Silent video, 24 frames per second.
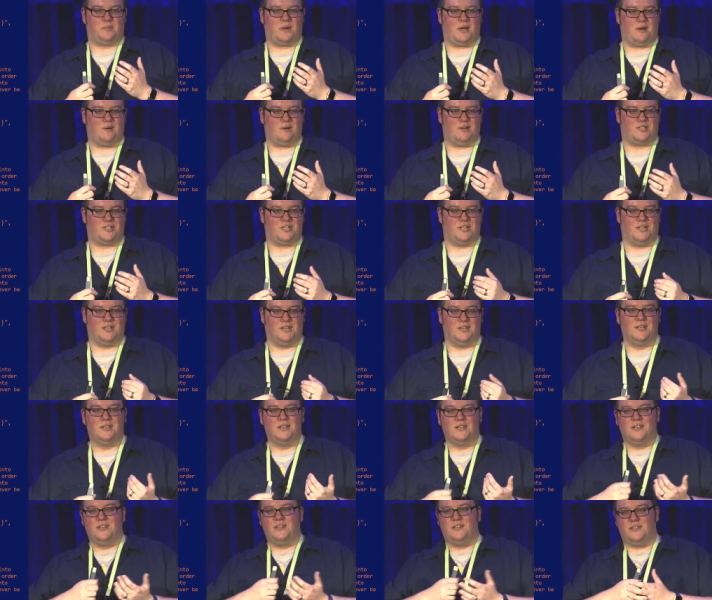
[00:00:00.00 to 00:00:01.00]
PowerShell,
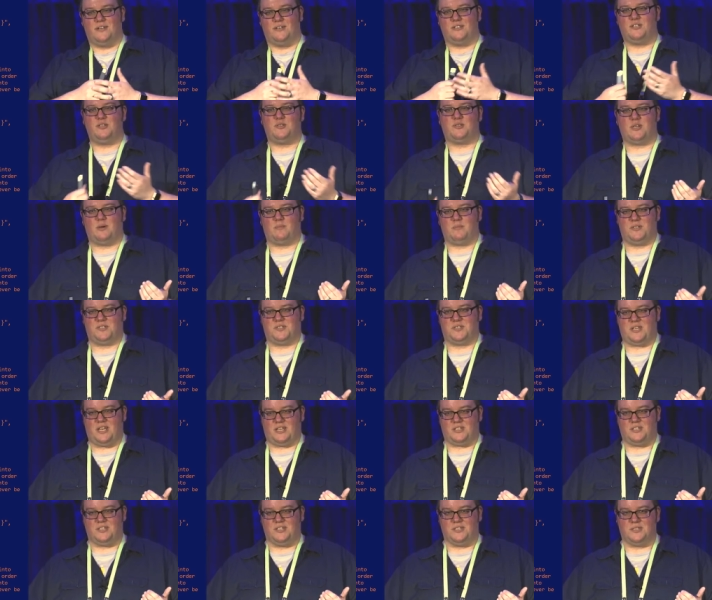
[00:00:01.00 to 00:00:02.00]
they're two separate
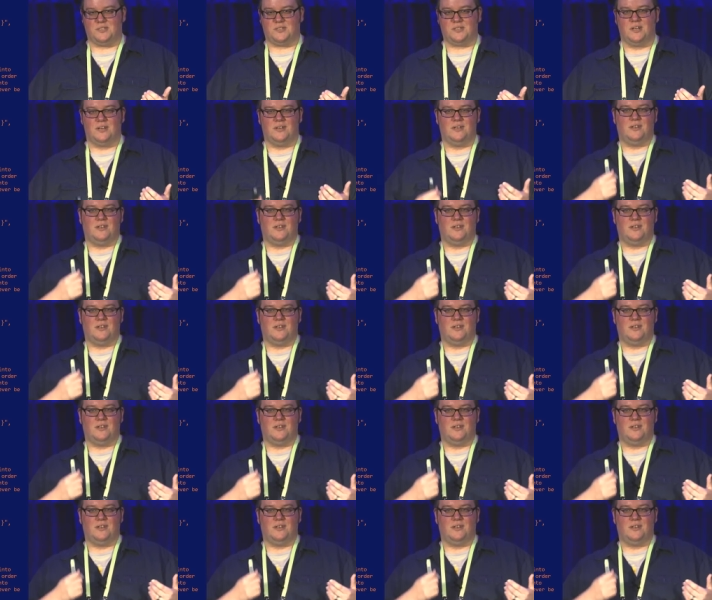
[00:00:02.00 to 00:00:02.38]
sessions.